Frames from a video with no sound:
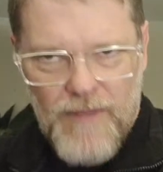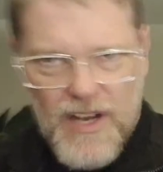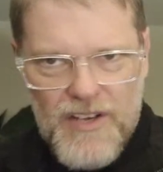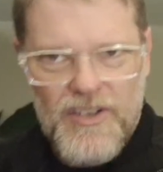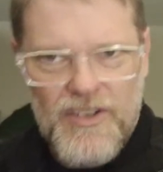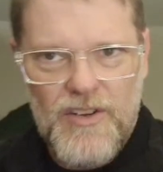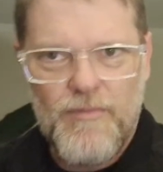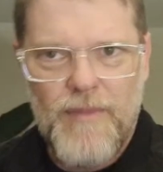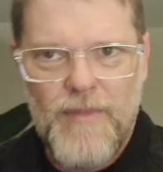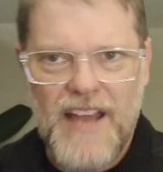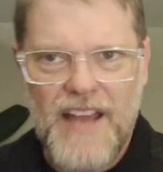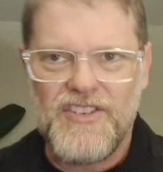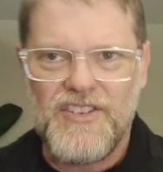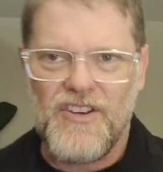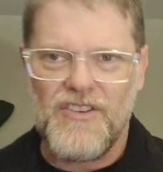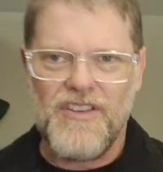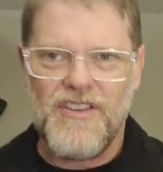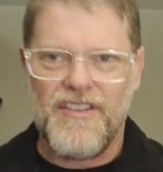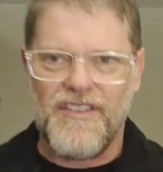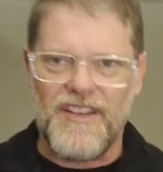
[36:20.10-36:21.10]
new mate
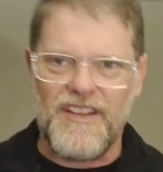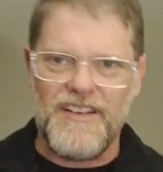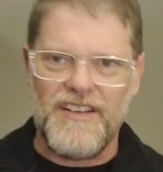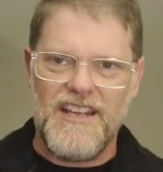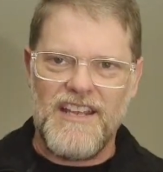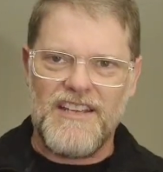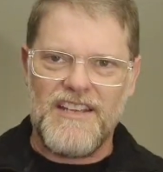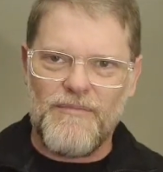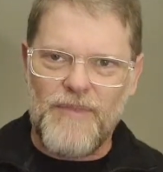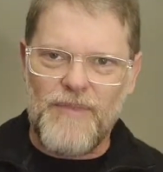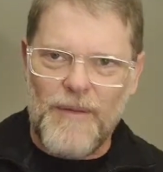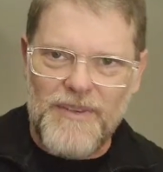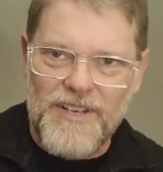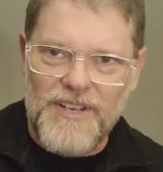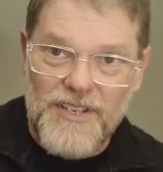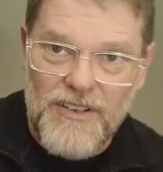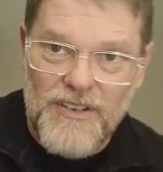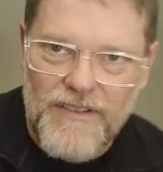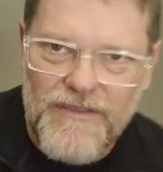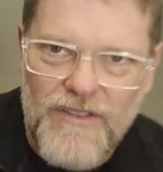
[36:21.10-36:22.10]
Jonathan, he could probably
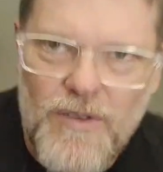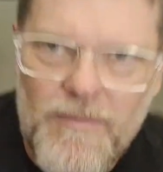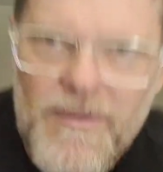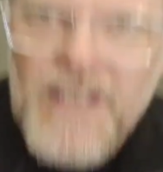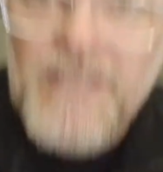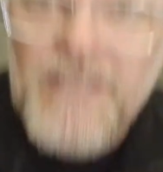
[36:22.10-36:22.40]
do it for me.